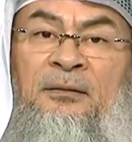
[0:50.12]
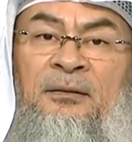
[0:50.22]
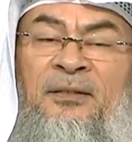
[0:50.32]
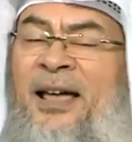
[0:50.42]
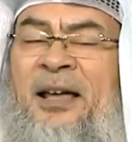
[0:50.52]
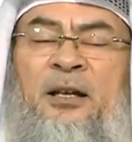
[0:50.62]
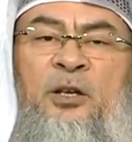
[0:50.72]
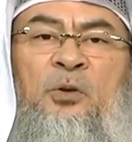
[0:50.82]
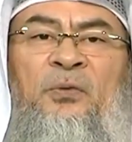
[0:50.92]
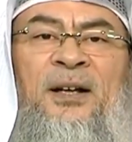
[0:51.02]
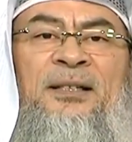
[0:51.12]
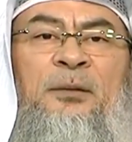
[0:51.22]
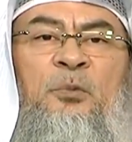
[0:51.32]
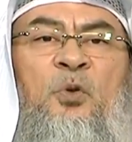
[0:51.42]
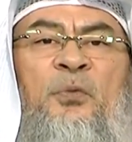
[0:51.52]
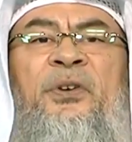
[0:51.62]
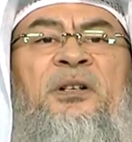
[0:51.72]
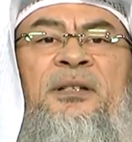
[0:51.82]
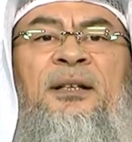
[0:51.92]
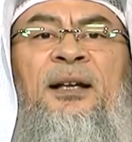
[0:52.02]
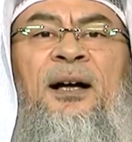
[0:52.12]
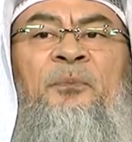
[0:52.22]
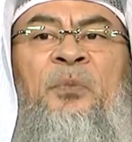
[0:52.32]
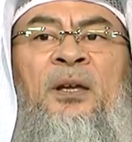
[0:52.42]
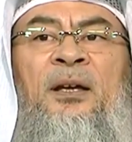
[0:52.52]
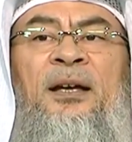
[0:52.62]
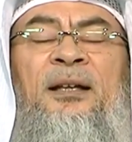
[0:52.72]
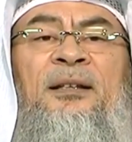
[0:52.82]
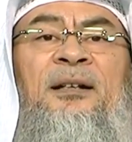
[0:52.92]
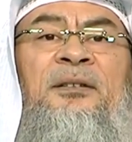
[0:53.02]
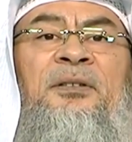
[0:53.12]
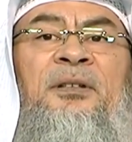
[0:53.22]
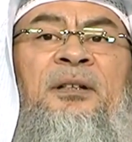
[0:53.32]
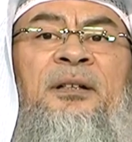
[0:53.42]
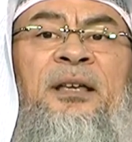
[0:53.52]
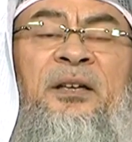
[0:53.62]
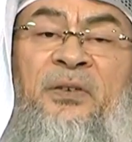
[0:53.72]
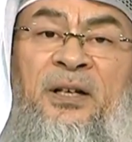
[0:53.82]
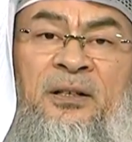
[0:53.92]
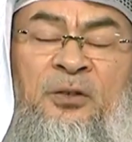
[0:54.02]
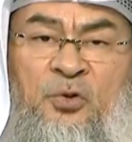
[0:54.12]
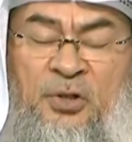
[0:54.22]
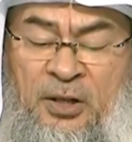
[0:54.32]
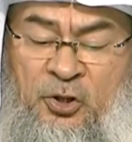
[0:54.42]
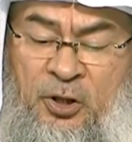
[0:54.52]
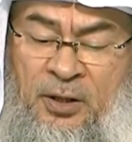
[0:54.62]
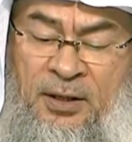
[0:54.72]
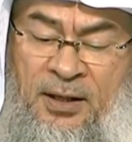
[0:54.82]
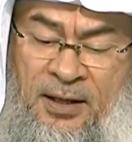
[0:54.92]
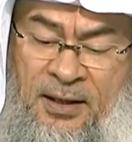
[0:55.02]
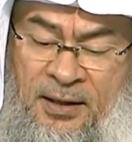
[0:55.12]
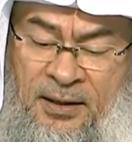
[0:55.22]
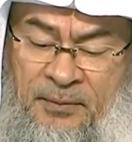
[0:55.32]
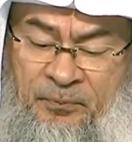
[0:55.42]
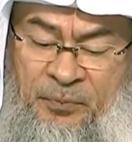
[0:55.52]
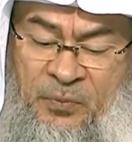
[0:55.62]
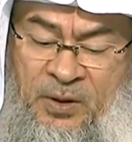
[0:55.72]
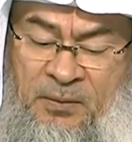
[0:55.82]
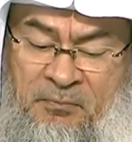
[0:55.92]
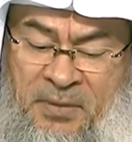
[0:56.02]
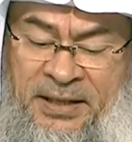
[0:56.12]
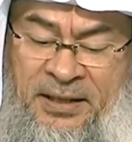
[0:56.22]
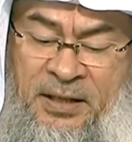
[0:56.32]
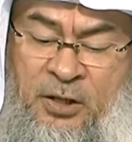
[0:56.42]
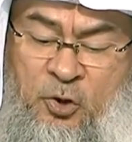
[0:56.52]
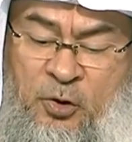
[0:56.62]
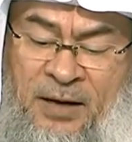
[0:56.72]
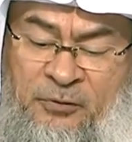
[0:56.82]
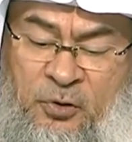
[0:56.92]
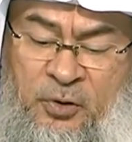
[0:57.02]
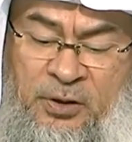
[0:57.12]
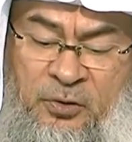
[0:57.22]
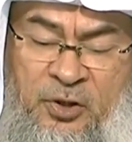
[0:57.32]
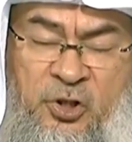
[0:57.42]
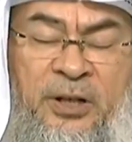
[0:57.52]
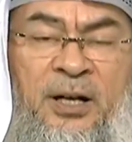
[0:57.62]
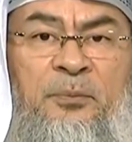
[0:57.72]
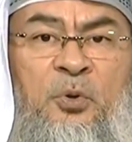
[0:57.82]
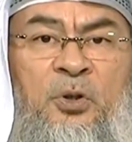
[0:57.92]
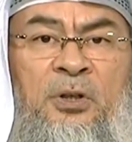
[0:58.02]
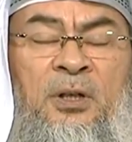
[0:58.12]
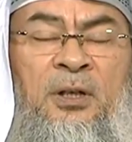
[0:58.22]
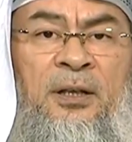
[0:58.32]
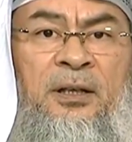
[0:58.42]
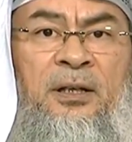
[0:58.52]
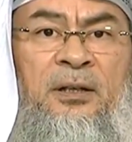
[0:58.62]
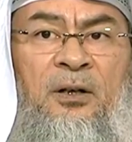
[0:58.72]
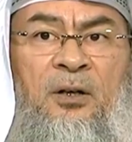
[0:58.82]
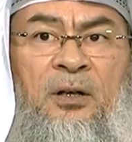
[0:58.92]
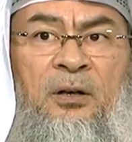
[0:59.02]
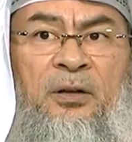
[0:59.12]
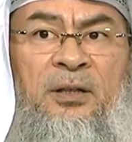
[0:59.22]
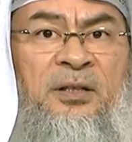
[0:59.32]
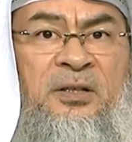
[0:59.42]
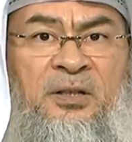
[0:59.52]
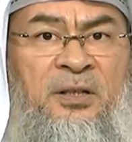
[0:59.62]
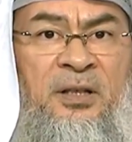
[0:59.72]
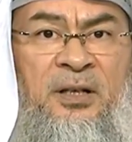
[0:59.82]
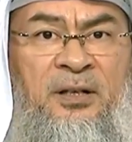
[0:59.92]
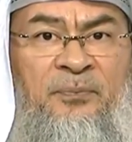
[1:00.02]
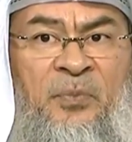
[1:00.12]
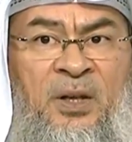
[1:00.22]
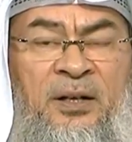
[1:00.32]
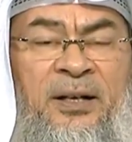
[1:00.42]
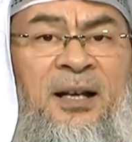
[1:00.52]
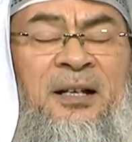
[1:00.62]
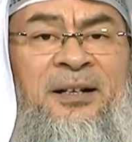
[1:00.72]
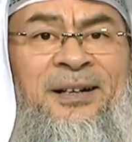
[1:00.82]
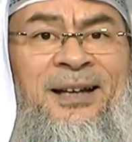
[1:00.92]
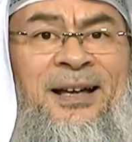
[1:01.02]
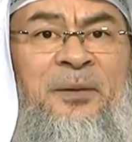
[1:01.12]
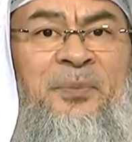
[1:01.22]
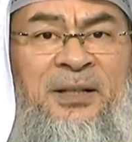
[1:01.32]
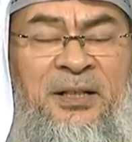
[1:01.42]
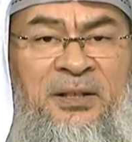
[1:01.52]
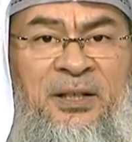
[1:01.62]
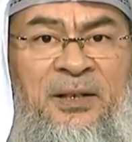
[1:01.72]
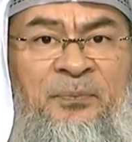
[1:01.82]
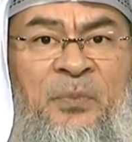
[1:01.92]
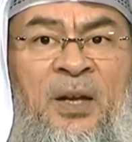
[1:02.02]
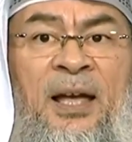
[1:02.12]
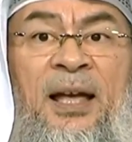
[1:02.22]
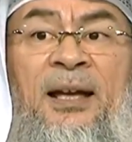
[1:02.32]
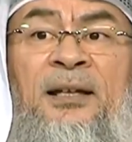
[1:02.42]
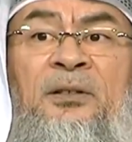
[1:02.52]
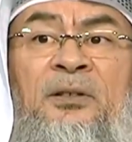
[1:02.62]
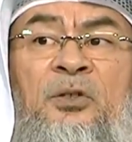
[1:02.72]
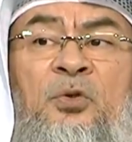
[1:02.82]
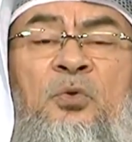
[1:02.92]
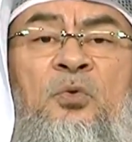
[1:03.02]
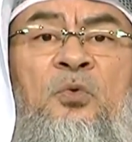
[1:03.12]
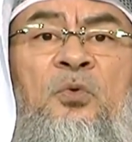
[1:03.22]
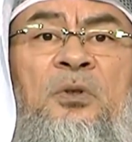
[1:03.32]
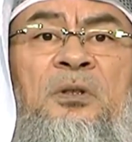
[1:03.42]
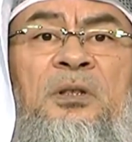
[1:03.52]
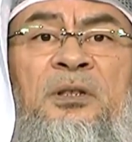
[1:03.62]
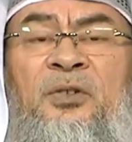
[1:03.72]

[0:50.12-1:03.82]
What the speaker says: Rarely you will find someone who fears Allah and not give in to such money. So you have to look into the Sharia board, their authenticity, their reliability, and to the